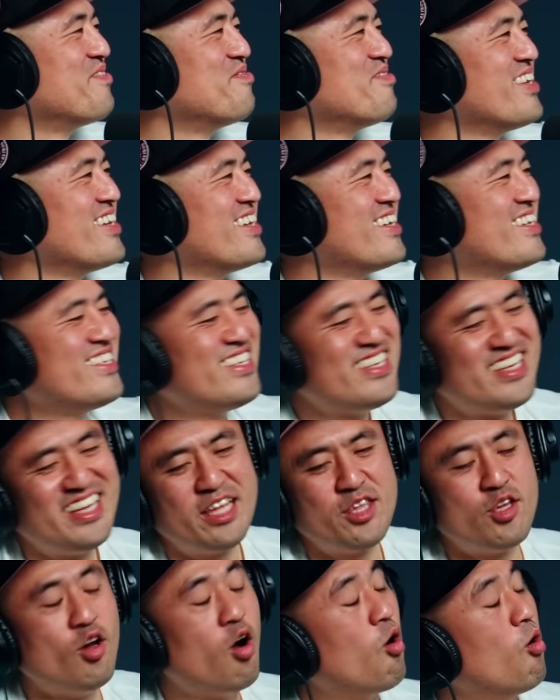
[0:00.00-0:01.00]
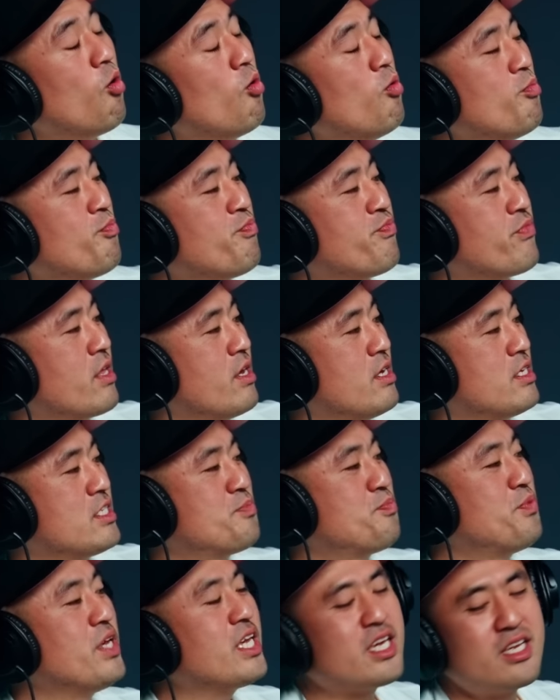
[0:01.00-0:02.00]
man. mm Yo,
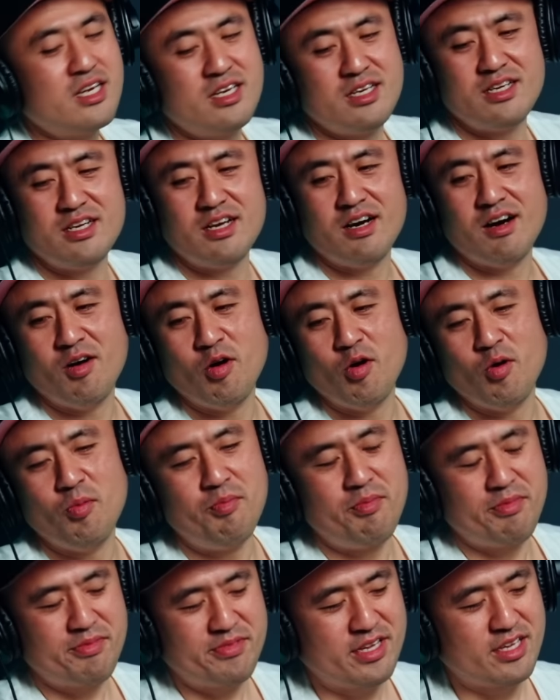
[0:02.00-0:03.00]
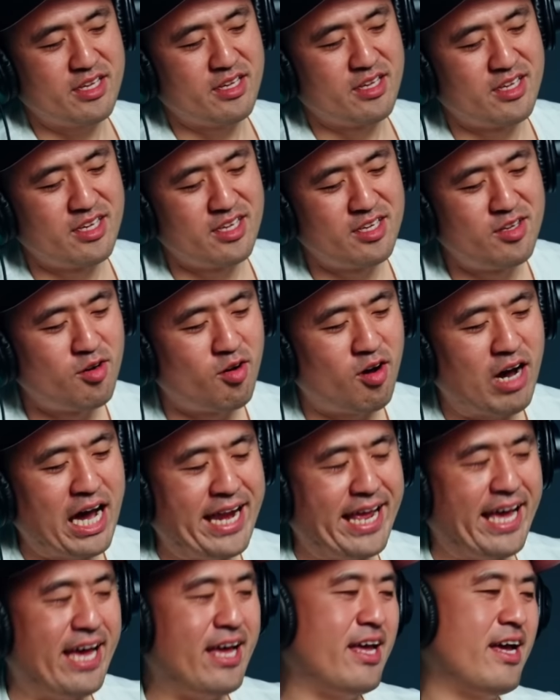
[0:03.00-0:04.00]
speaking, um, you know, I,
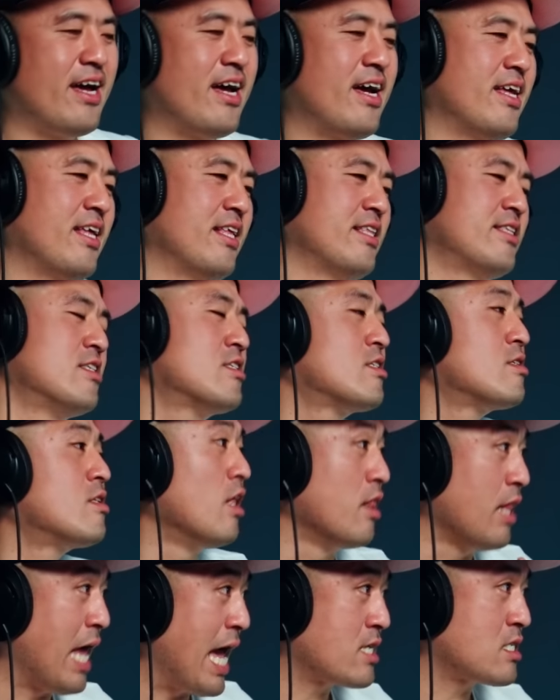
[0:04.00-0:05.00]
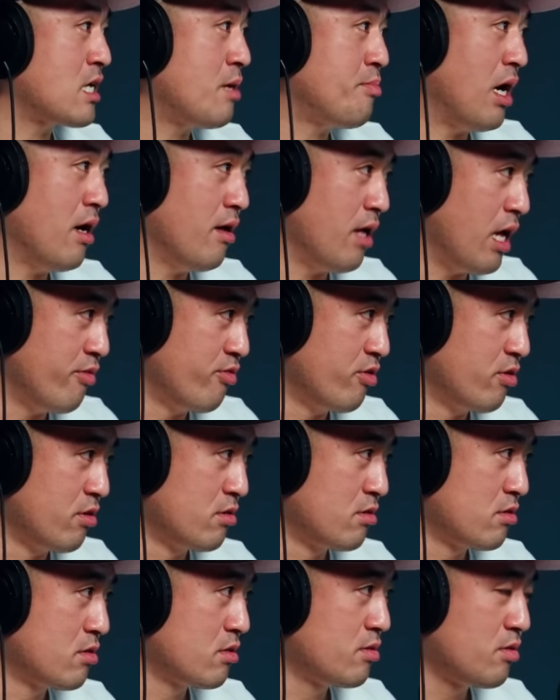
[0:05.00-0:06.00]
I, I, this is the last time I'll
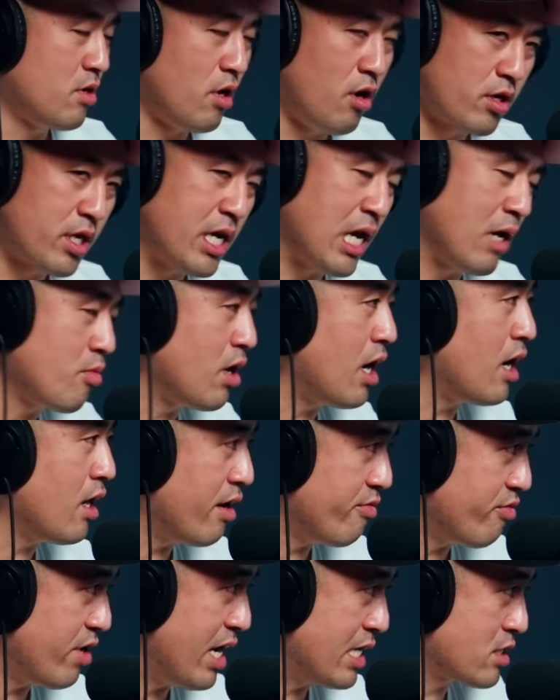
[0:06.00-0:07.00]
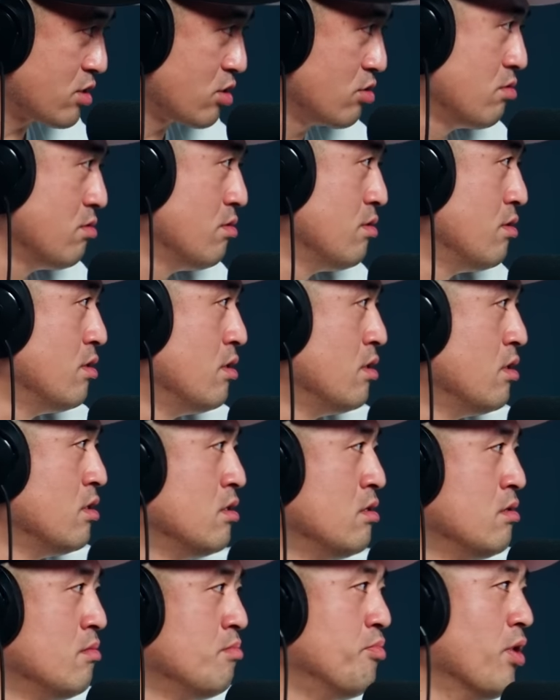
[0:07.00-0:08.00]
ever on camera I'll ever ask you.
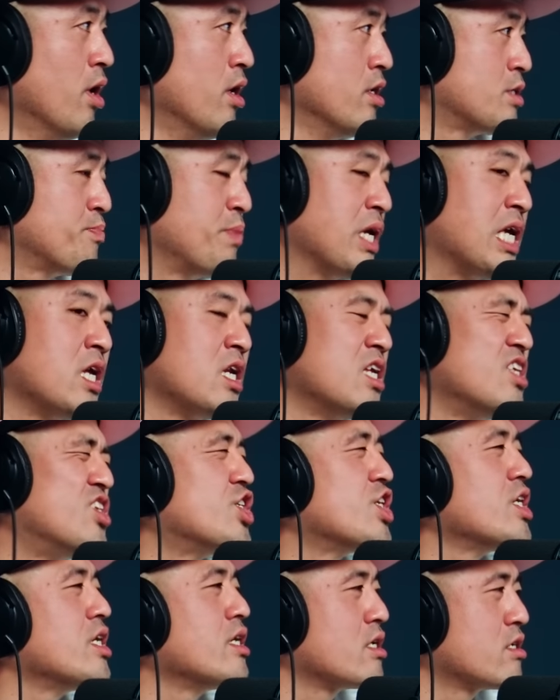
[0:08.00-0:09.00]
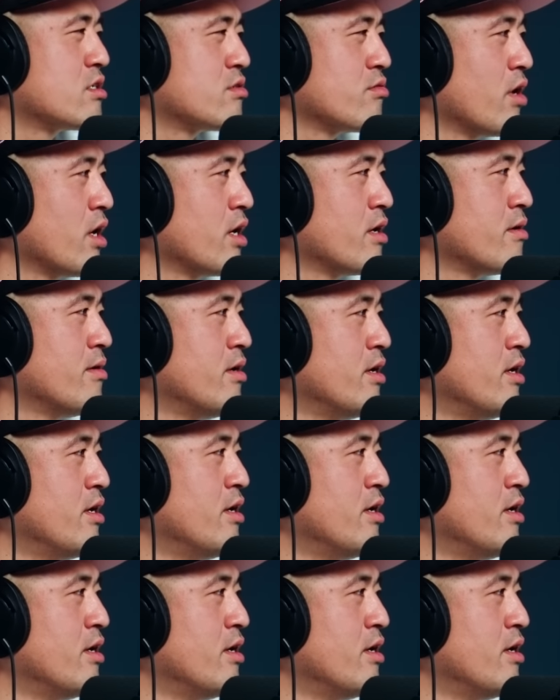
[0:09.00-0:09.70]
But speaking of Chinx, right?